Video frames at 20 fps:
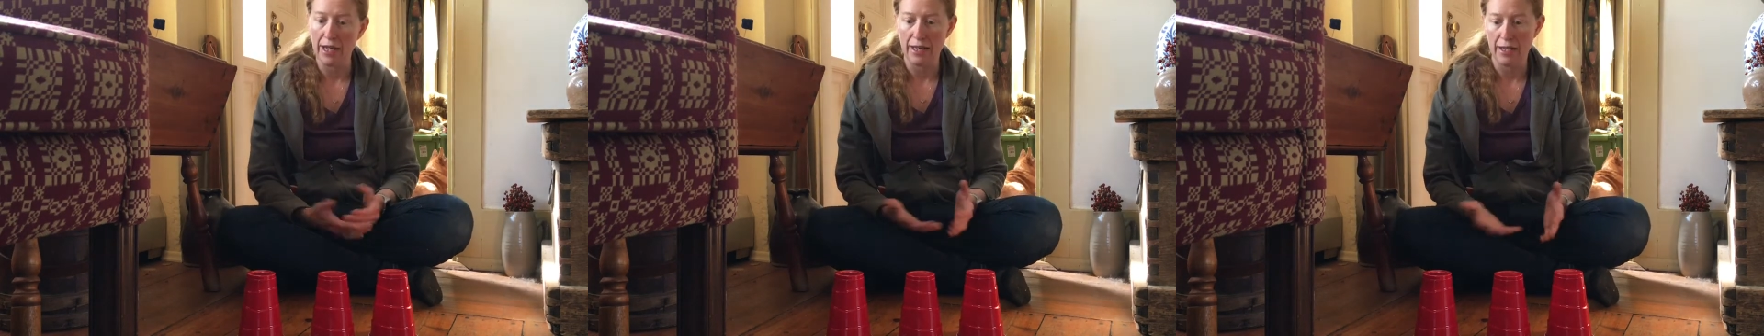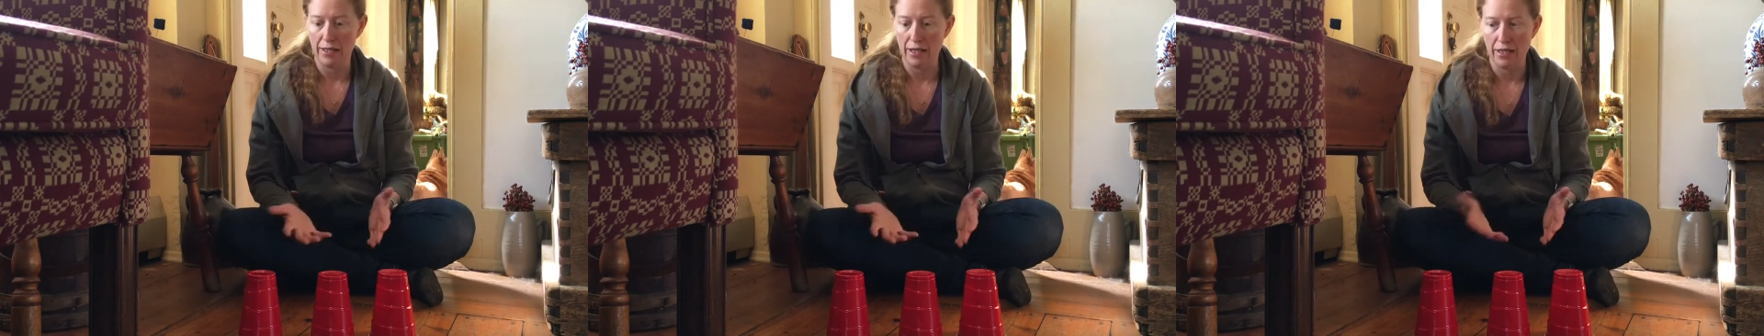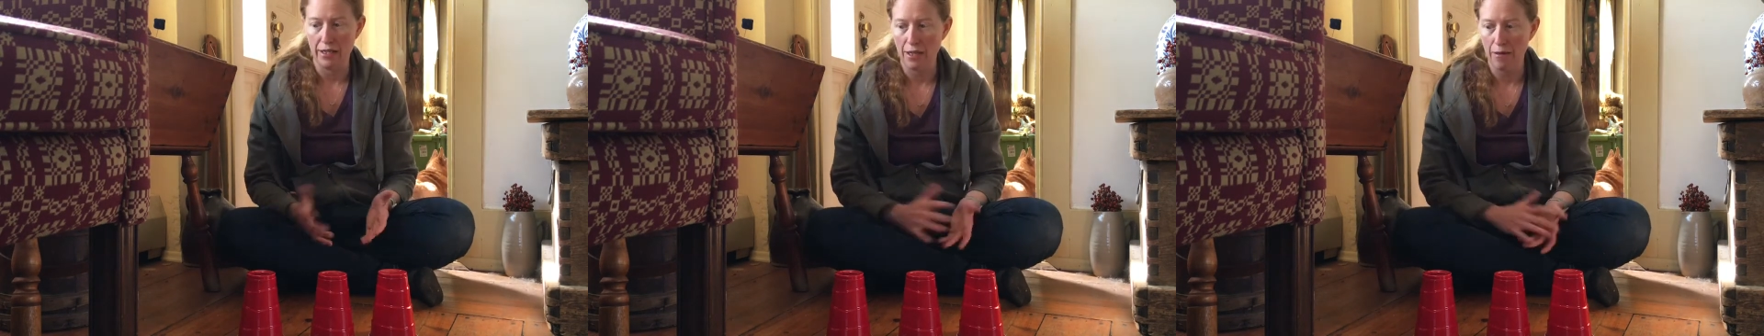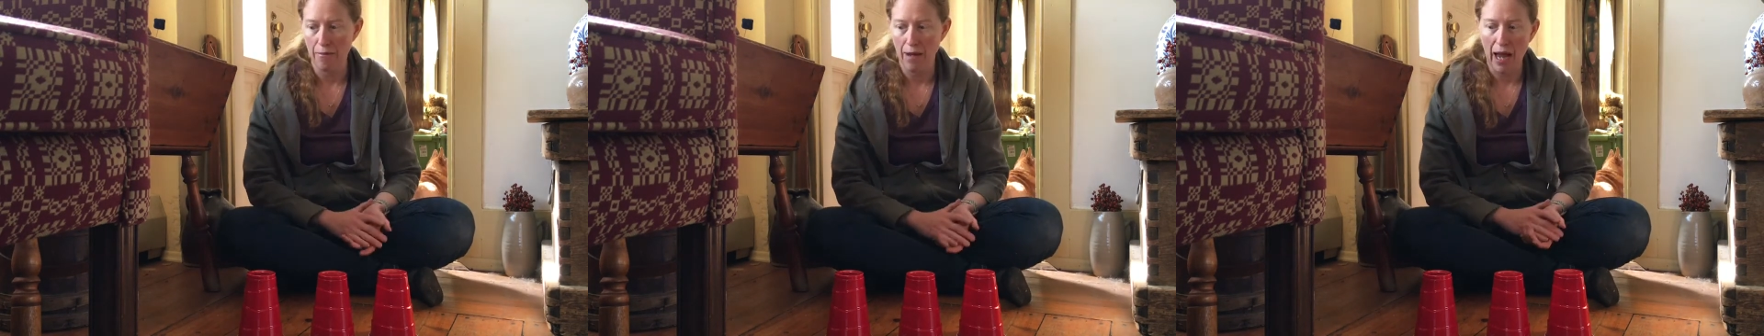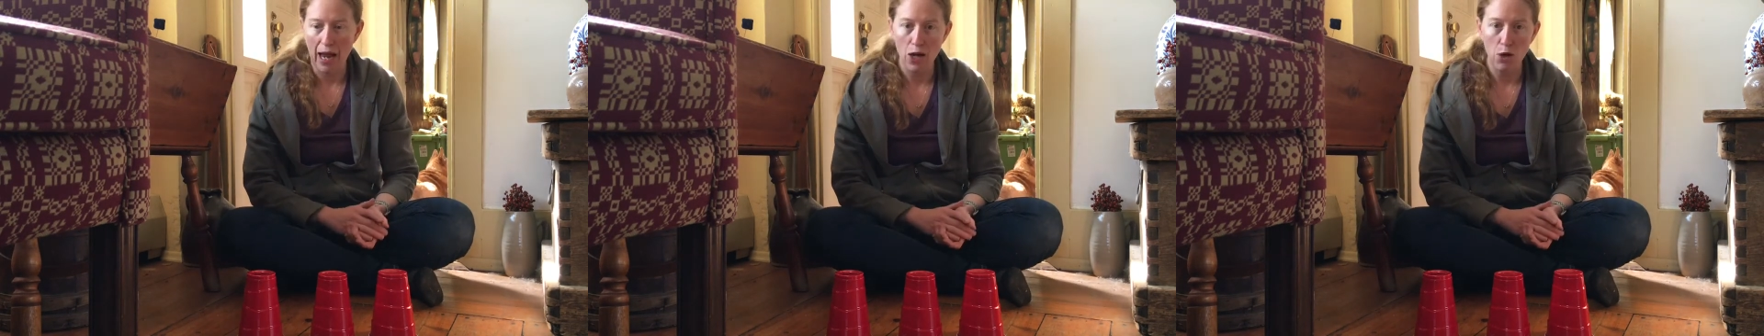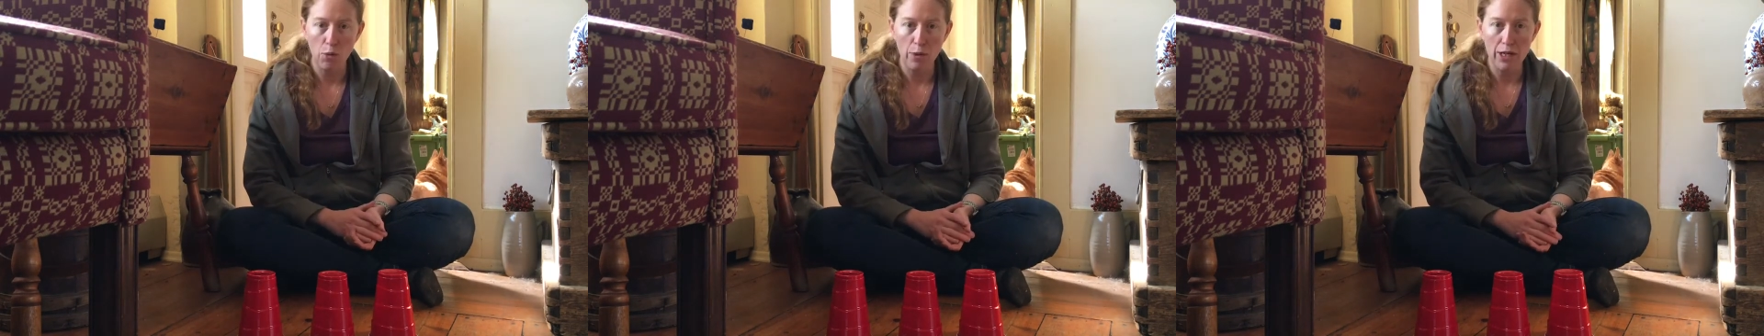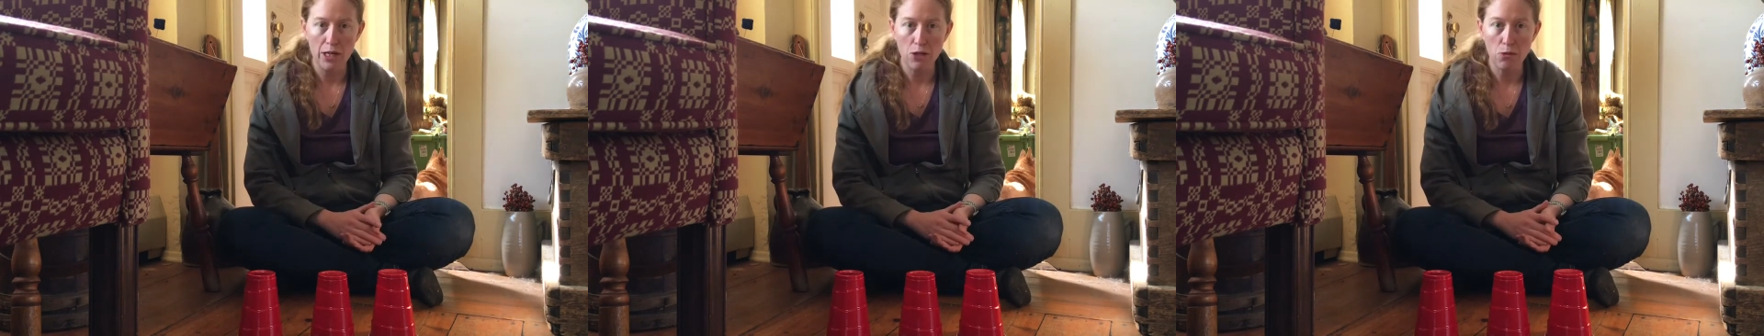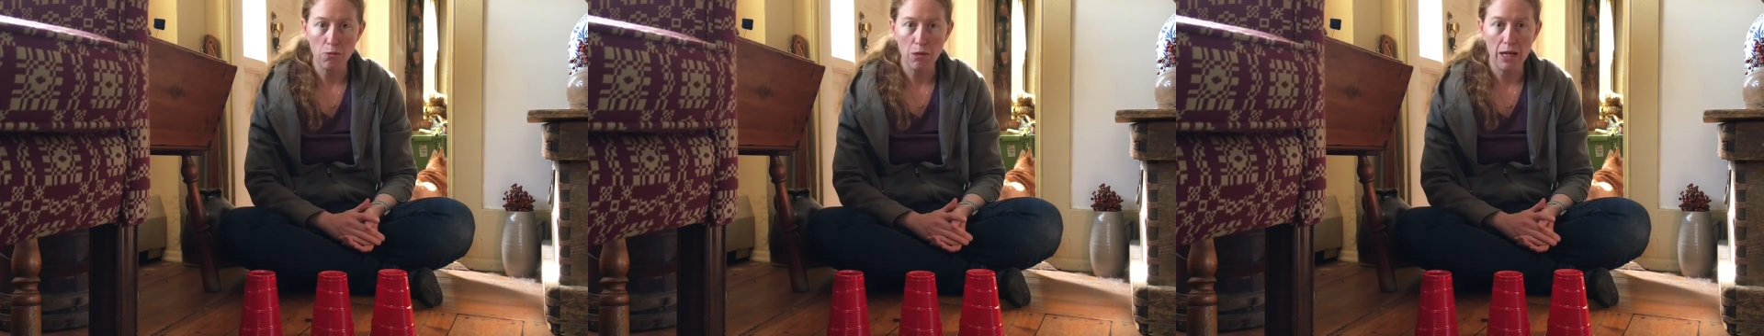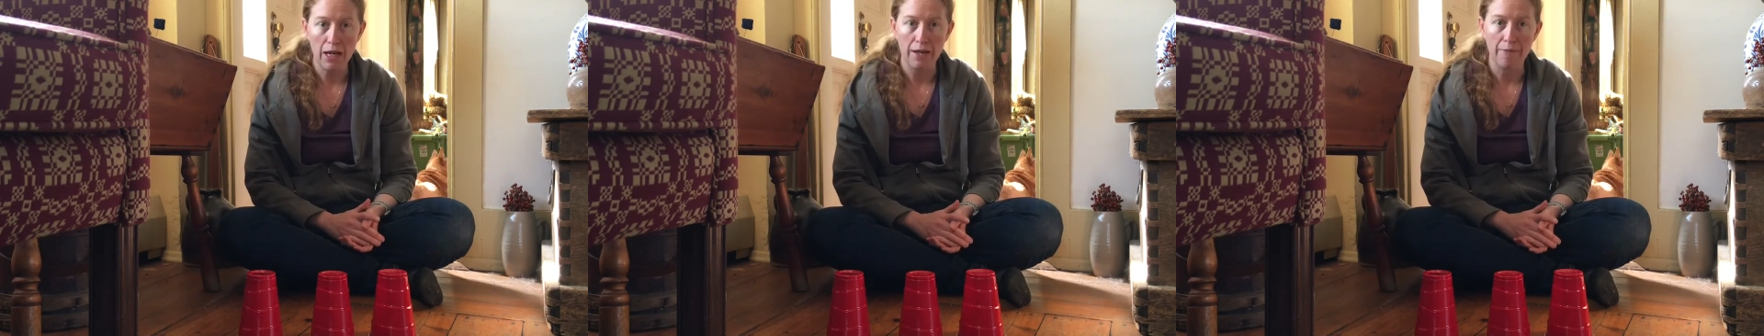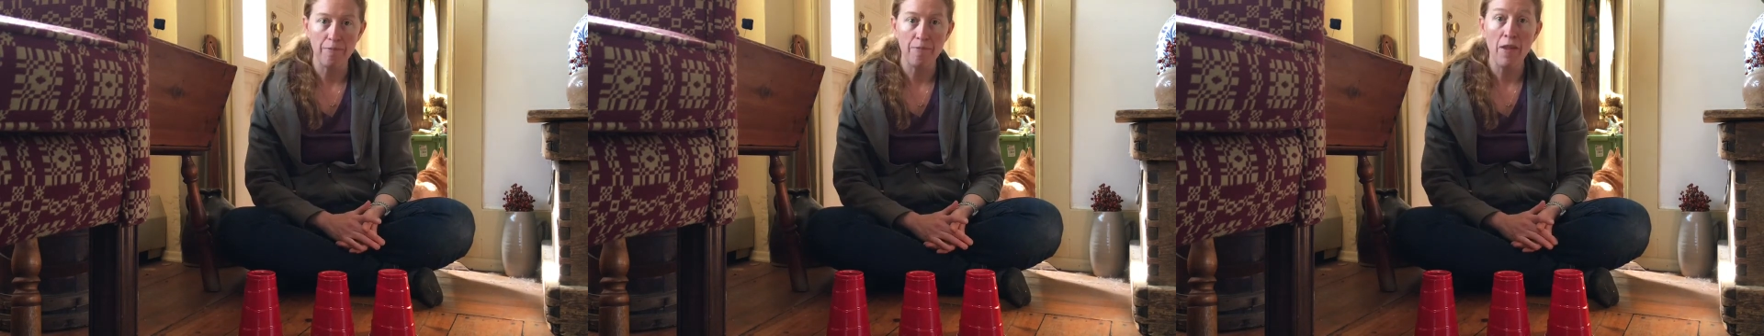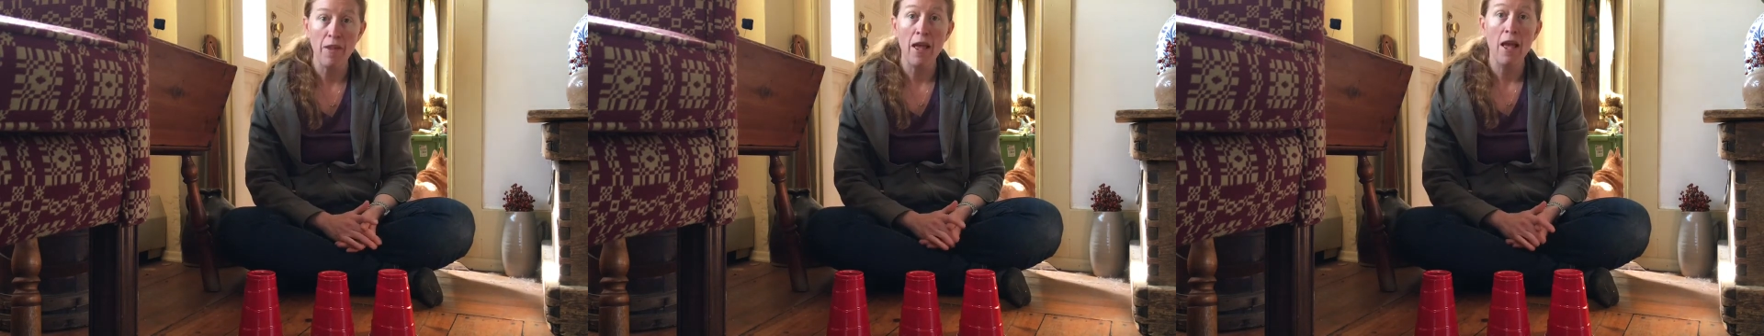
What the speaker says: it doesn't matter which one.